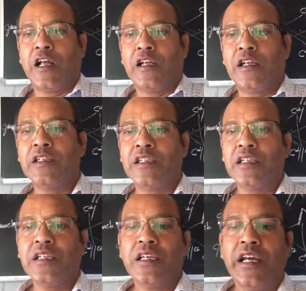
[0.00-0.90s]
in
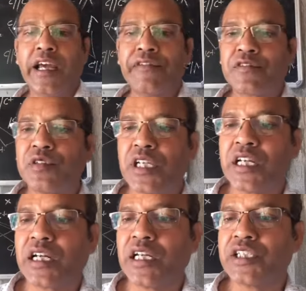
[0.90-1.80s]
the F2
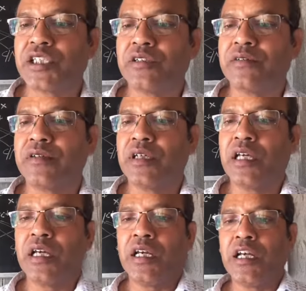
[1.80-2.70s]
generation.
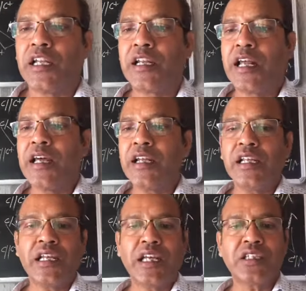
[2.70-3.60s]
Rare
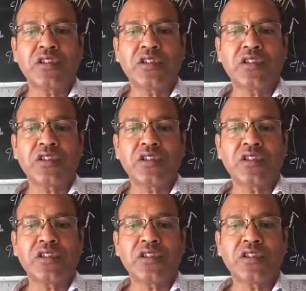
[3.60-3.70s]
in case